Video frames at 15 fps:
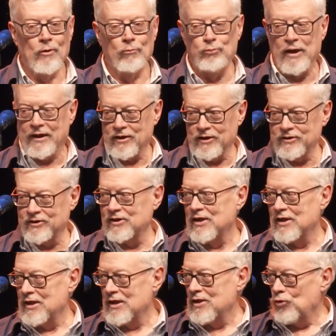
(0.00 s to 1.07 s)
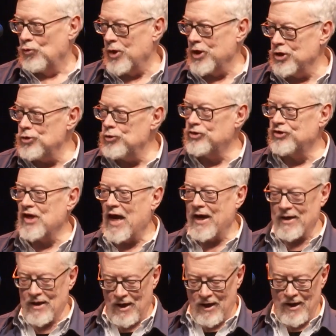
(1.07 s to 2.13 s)
Because when you say,
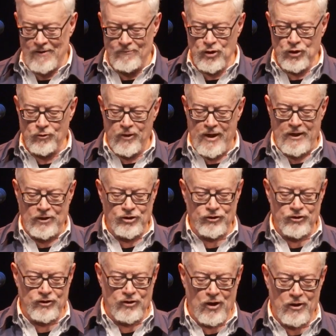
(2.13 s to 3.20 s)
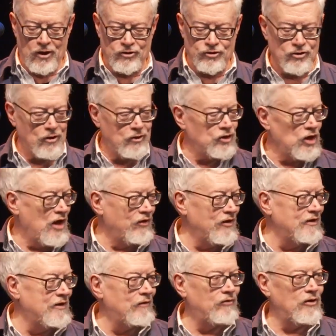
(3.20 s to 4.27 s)
I'm agreeing to start a church, the
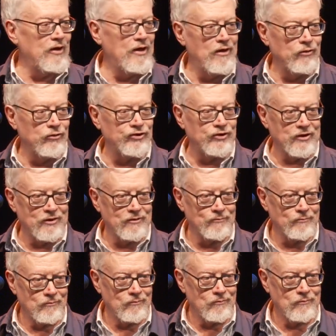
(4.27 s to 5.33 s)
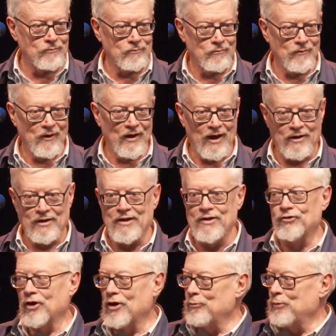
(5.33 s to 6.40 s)
devil hears it. And he's
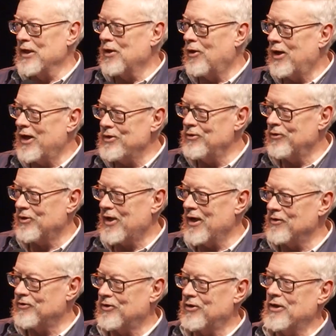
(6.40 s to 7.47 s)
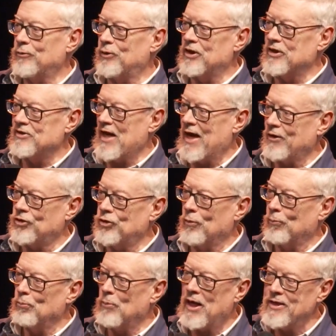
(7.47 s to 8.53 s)
going to be on your case, and he will attack your
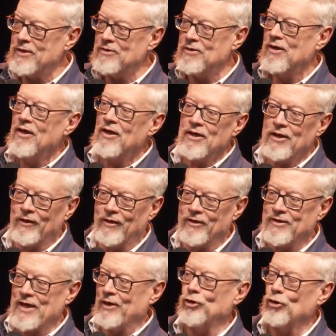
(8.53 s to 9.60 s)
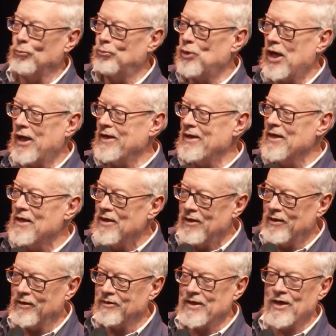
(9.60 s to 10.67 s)
mind. He'll attack your body.
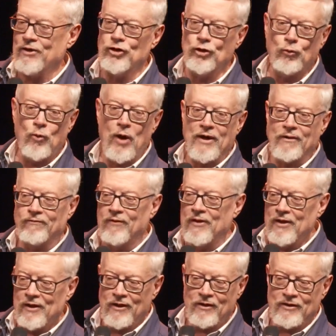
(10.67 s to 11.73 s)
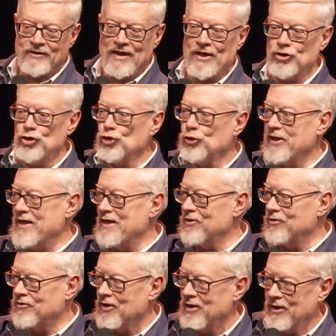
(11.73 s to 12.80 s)
He'll attack your wife. He'll attack your
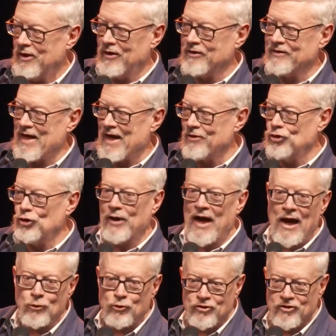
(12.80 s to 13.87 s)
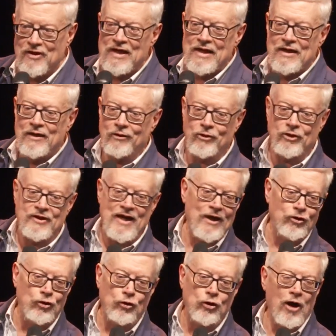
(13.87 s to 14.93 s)
kids. He'll attack your house. He'll attack
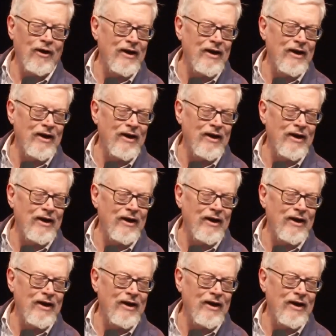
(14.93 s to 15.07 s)
your car.